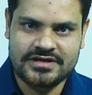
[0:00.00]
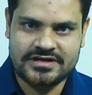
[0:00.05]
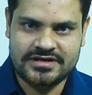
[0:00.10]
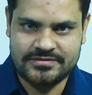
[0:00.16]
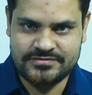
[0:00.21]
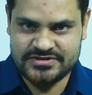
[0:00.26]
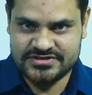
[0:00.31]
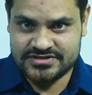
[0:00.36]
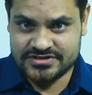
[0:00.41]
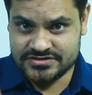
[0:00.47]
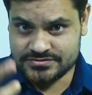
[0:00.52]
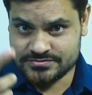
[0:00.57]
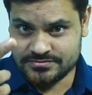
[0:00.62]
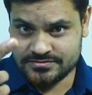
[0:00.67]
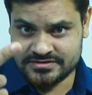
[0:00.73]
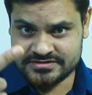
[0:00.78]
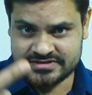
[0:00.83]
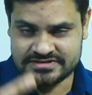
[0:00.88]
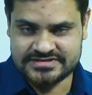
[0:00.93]
Chemistry
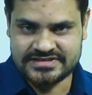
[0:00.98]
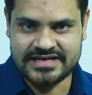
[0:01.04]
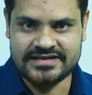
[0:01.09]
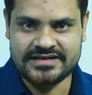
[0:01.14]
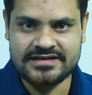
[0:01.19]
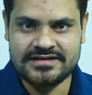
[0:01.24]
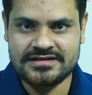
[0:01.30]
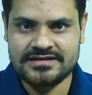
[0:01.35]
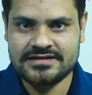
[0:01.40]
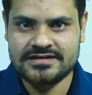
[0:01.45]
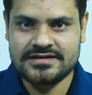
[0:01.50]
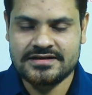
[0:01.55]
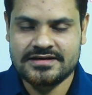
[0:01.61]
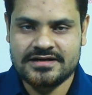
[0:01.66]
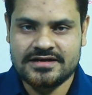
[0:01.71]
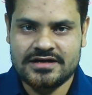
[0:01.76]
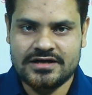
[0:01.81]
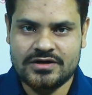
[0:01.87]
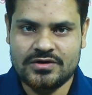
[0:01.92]
School is a channel
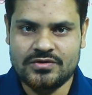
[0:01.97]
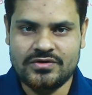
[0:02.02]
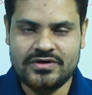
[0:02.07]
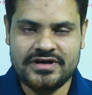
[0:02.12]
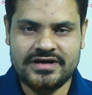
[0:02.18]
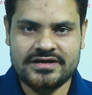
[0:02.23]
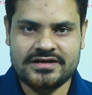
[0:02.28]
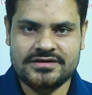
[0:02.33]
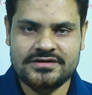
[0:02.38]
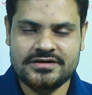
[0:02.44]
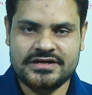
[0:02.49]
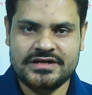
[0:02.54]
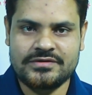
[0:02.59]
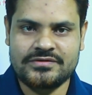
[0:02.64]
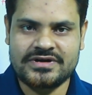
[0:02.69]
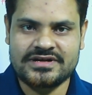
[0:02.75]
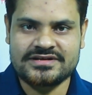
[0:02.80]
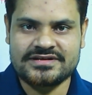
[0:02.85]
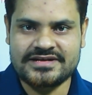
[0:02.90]
where
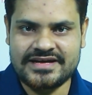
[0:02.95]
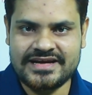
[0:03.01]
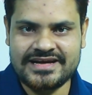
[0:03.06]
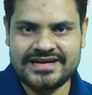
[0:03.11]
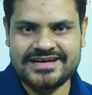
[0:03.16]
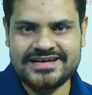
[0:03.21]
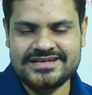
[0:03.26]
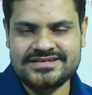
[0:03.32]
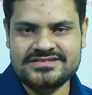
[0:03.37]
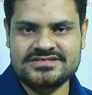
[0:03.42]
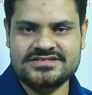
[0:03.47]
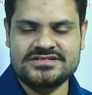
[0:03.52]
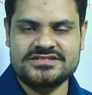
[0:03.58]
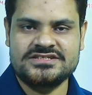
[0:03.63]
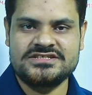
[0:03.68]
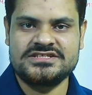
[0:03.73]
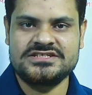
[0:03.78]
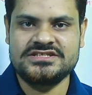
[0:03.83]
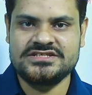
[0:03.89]
you can get
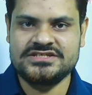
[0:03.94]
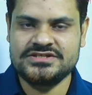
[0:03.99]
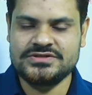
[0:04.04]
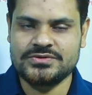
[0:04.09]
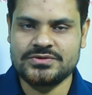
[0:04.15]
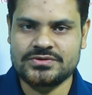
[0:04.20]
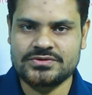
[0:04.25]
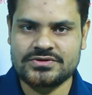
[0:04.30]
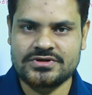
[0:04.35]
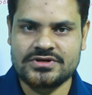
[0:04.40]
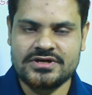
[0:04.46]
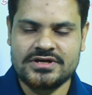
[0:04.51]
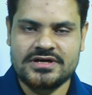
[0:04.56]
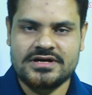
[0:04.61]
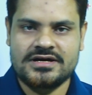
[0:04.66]
your